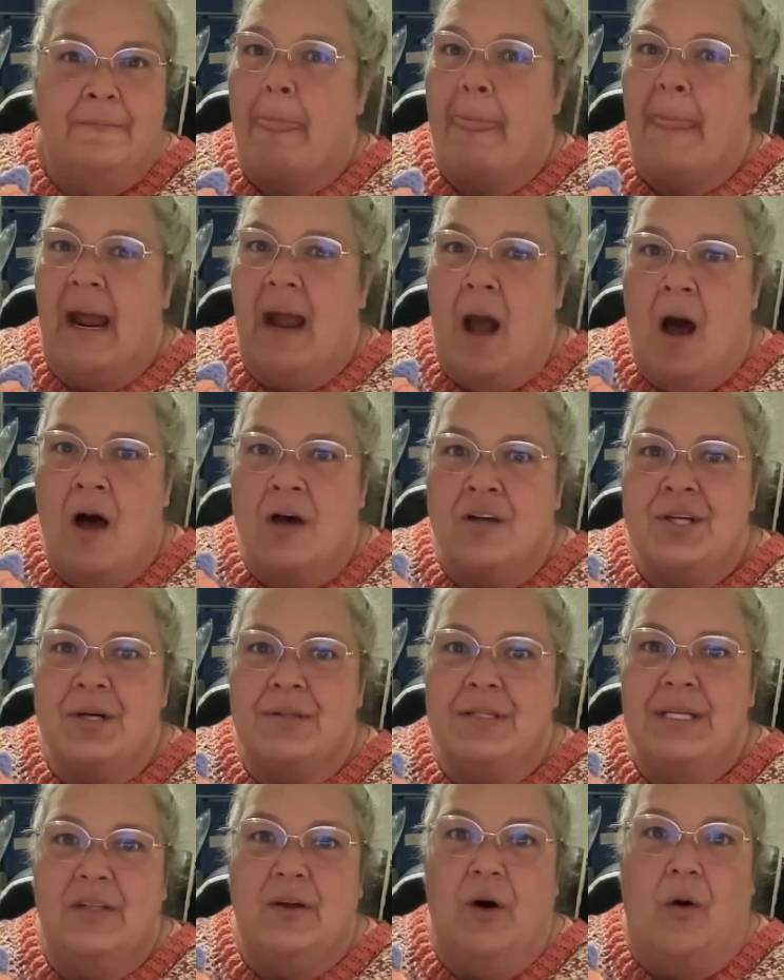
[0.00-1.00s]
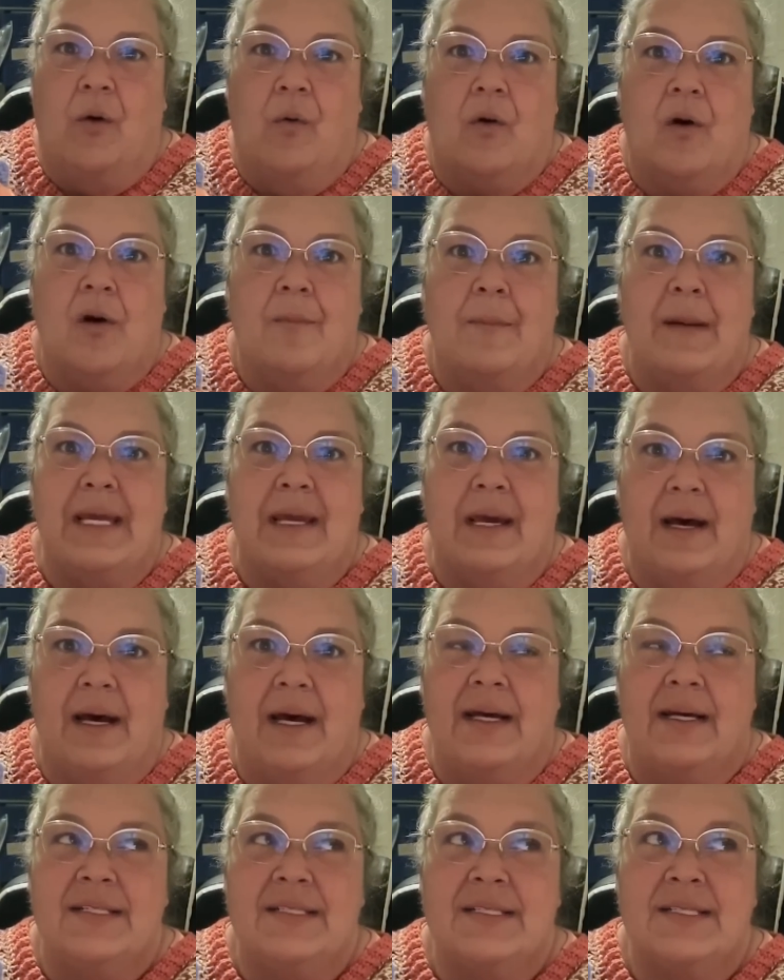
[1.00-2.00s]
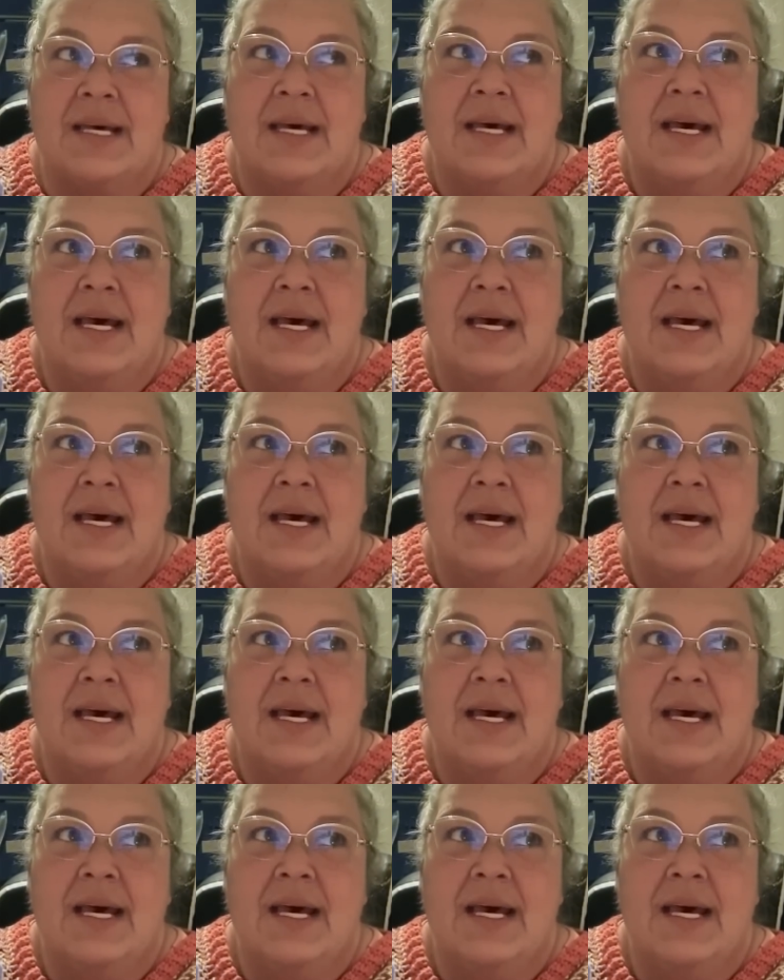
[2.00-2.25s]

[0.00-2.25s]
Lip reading: I also did the horn because